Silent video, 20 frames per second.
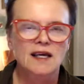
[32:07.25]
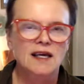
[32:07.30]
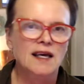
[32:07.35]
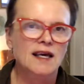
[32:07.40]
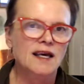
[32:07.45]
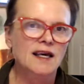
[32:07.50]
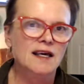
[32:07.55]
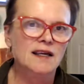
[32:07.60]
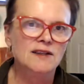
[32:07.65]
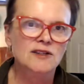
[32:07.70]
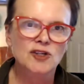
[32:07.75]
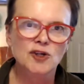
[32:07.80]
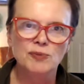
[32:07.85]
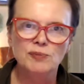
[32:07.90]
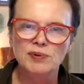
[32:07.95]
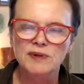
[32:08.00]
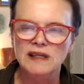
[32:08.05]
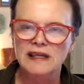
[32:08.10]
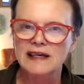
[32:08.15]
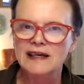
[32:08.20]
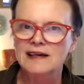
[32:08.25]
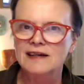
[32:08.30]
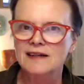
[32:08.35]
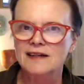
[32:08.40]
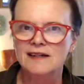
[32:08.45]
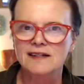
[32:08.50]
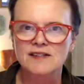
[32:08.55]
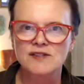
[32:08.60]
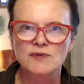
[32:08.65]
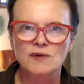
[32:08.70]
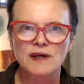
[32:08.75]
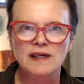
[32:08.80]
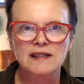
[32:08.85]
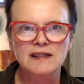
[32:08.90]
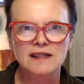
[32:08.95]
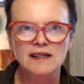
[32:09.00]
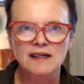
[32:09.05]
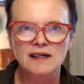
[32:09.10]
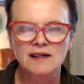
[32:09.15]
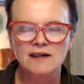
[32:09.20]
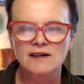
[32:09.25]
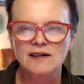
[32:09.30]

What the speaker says: and your plan is right there,